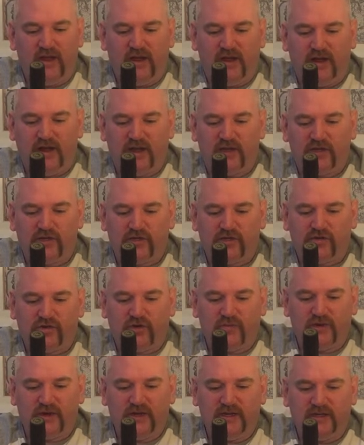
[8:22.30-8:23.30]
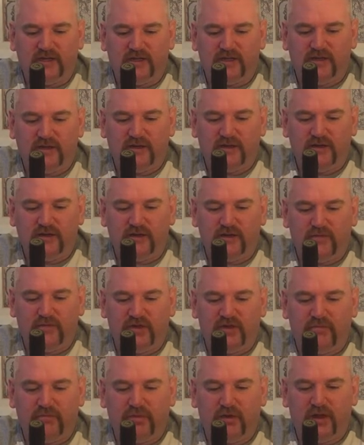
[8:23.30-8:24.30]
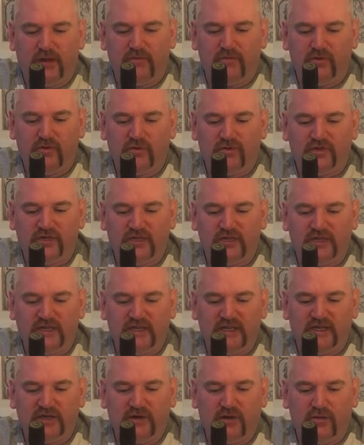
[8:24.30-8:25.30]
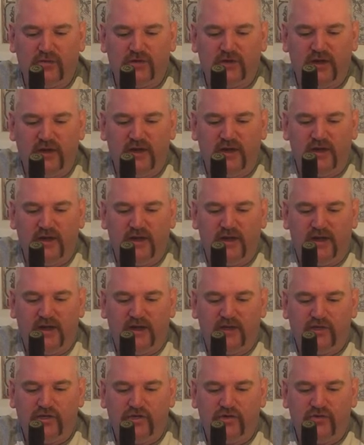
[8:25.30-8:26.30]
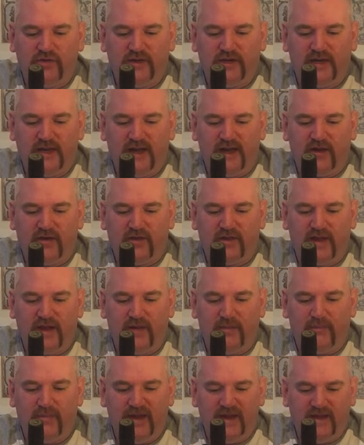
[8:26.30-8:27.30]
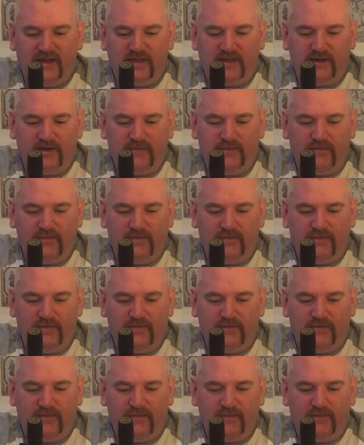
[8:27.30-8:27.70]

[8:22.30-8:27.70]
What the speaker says: and strawberries with plum notes, sea salt and chewy earthy peat.